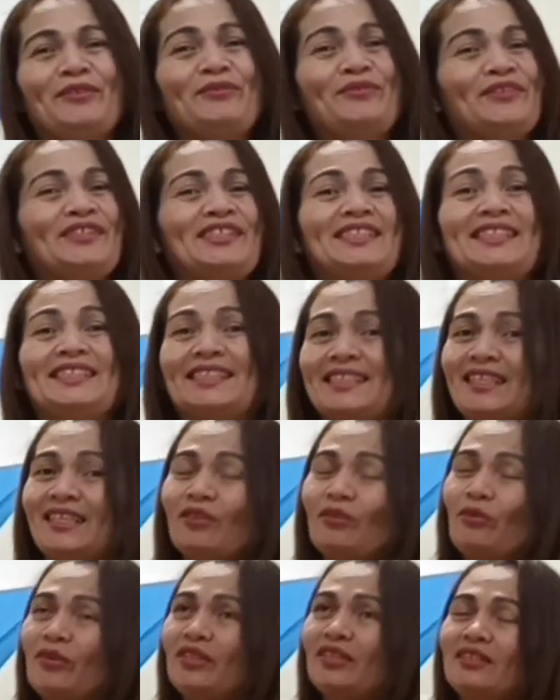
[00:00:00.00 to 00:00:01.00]
first
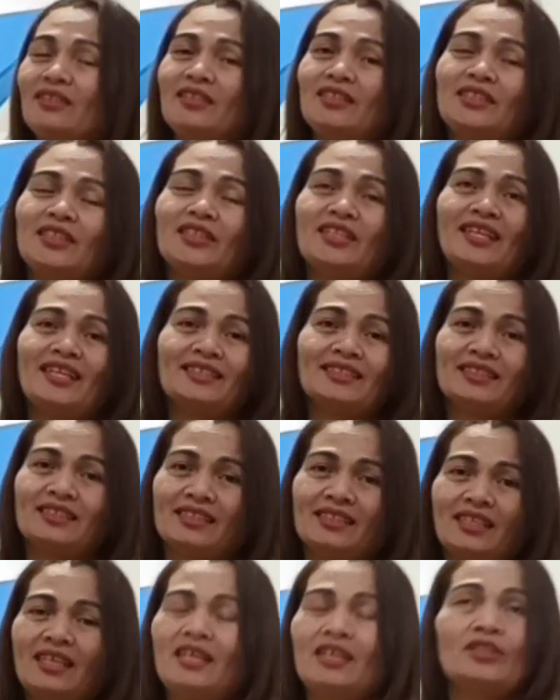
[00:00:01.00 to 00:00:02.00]
quarter, so
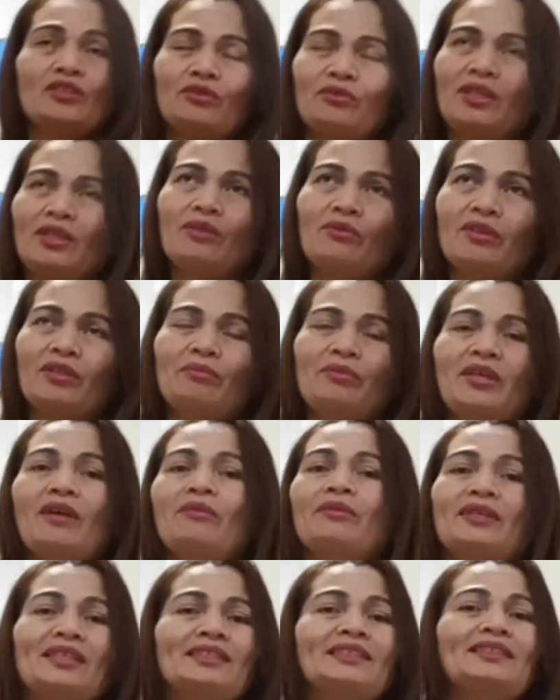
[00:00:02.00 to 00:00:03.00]
next week will be
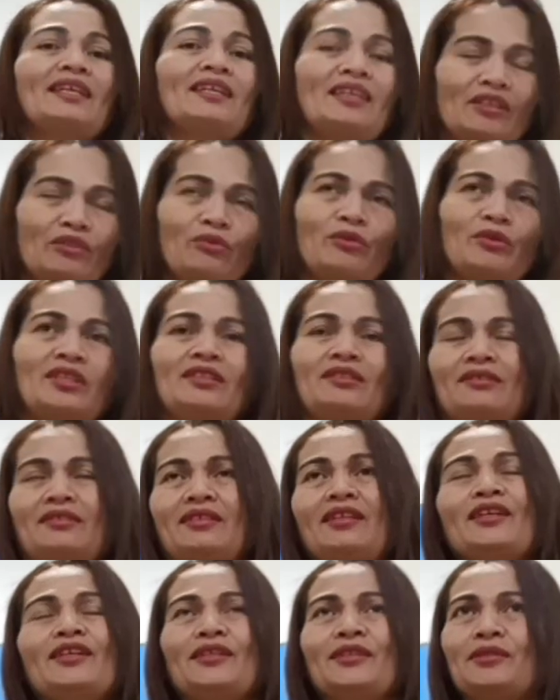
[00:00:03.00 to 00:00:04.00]
our second
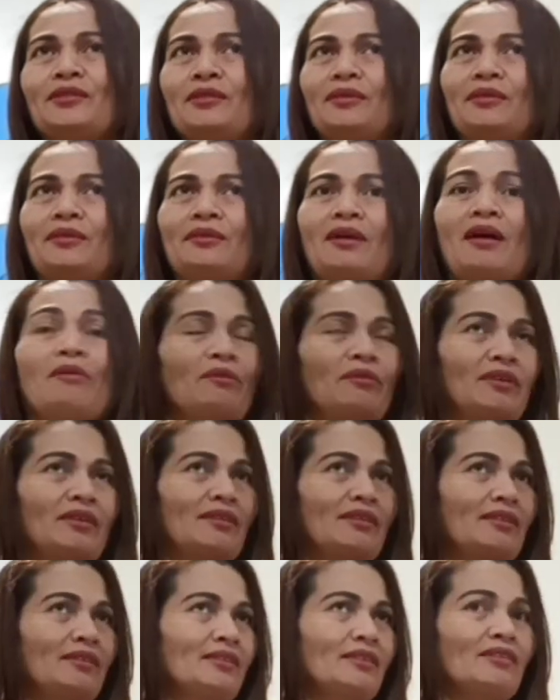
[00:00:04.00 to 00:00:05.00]
quarter. So
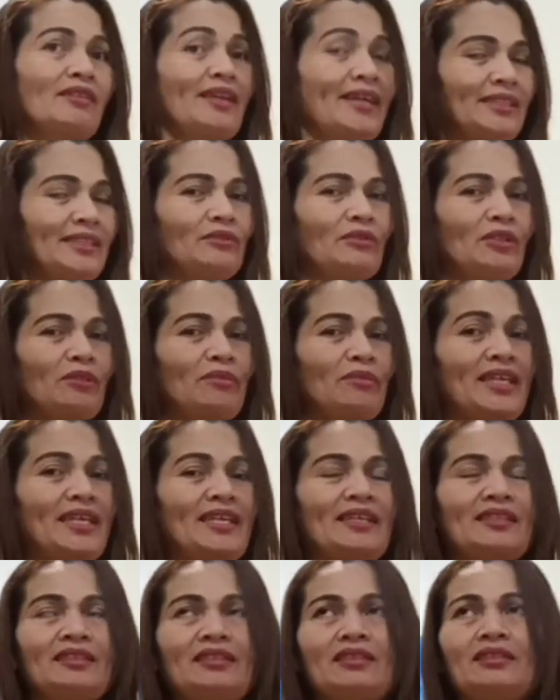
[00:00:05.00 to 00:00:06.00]
our class will be
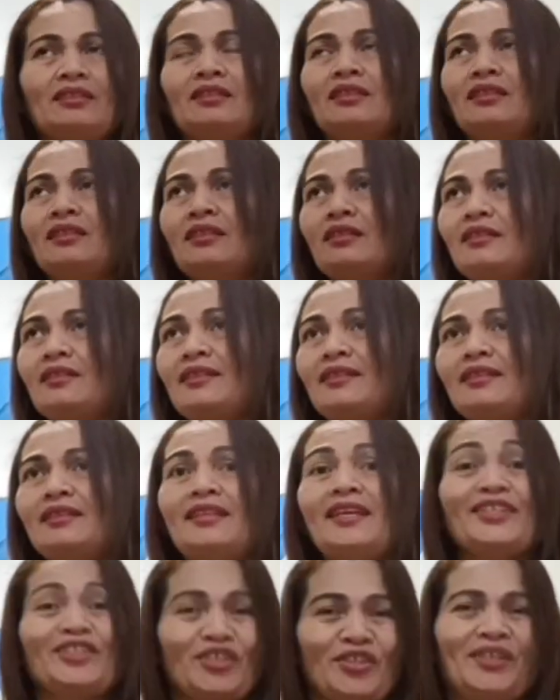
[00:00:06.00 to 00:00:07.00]
in
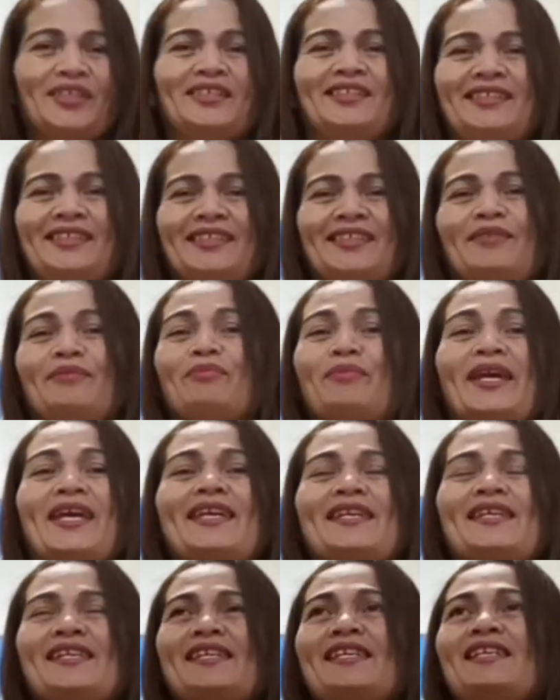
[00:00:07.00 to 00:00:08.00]
next year,
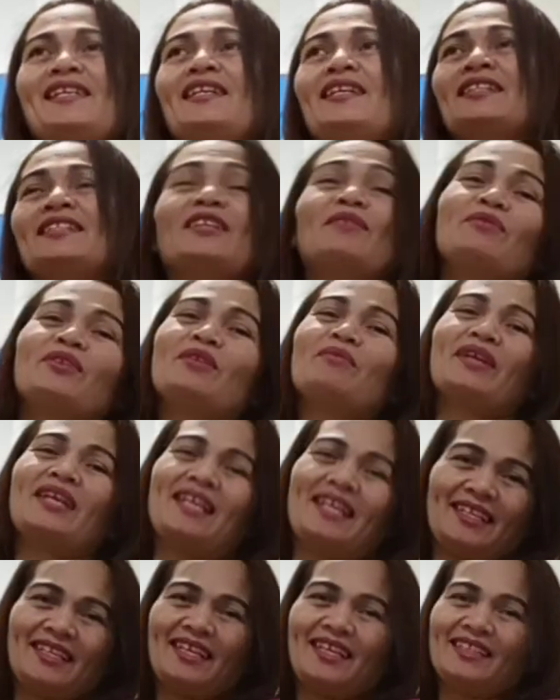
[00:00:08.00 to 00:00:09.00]
May, something May
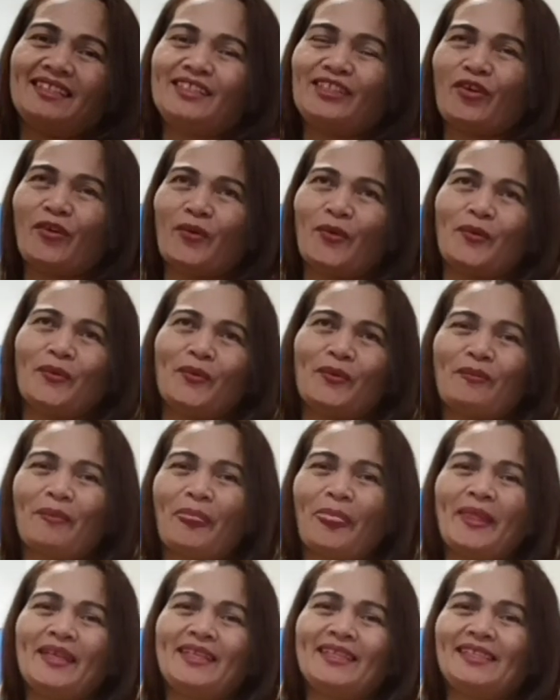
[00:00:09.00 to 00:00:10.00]
like that. So,
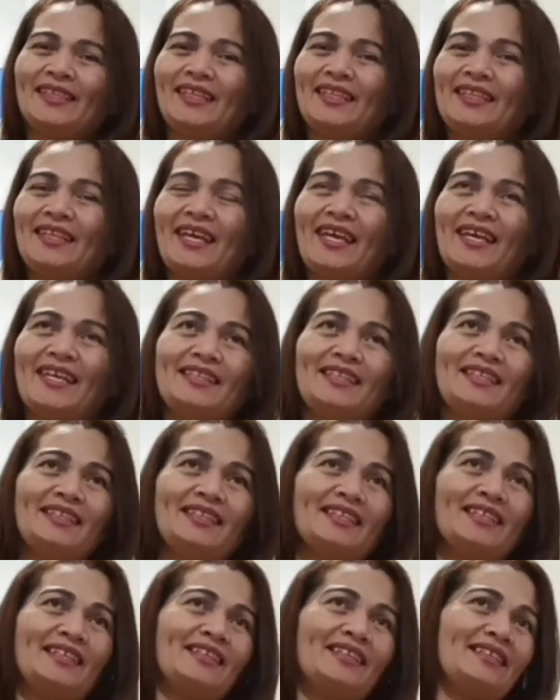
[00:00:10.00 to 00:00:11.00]
and then
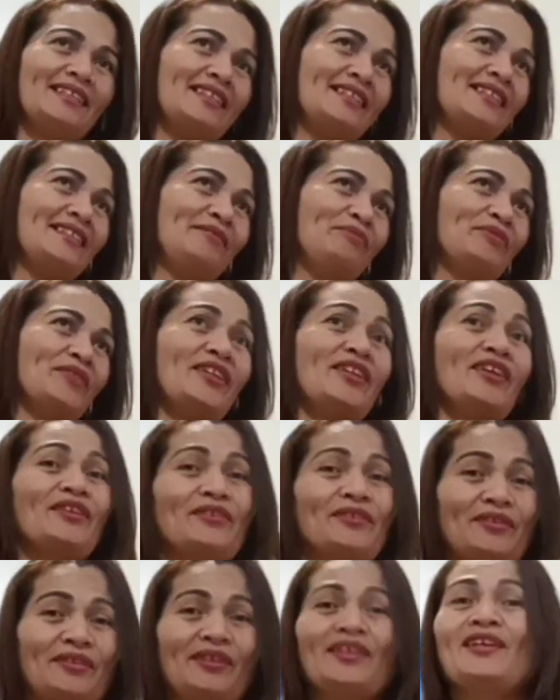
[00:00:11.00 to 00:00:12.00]

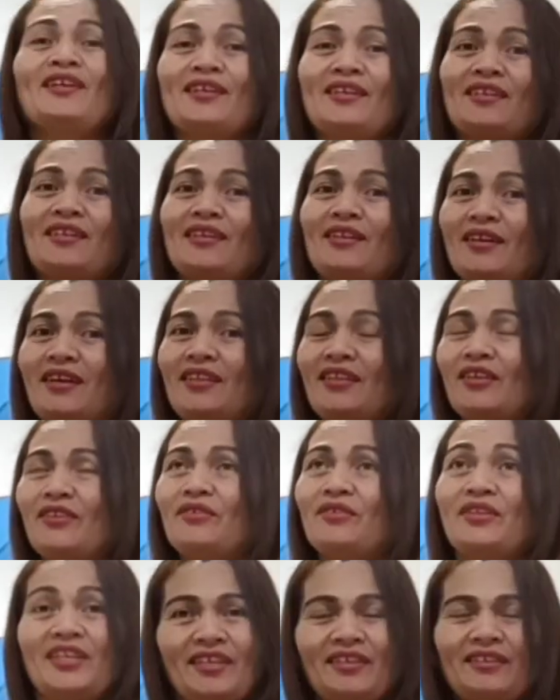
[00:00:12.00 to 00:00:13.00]
another
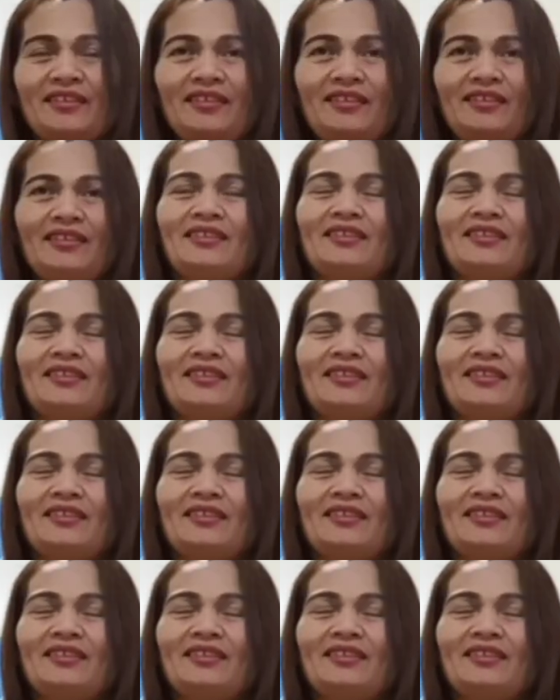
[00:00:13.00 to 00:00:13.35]
year.